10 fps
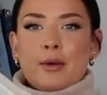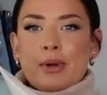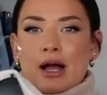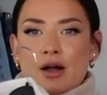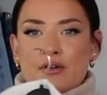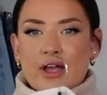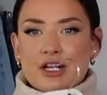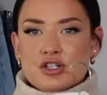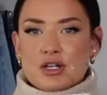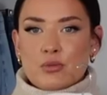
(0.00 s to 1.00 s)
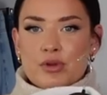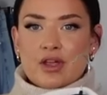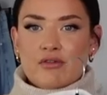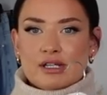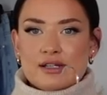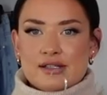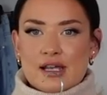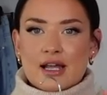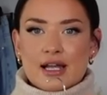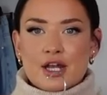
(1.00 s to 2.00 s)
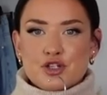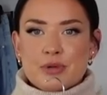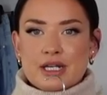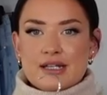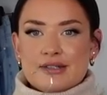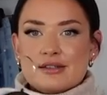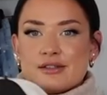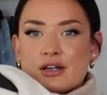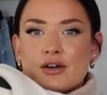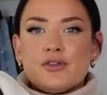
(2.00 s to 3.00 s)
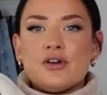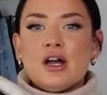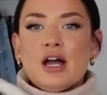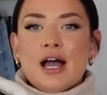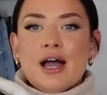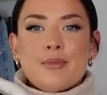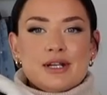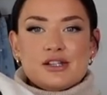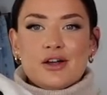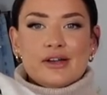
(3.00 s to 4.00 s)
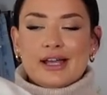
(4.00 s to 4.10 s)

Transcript: part of H&M when they released their like cashmere knits and stuff, but it's not.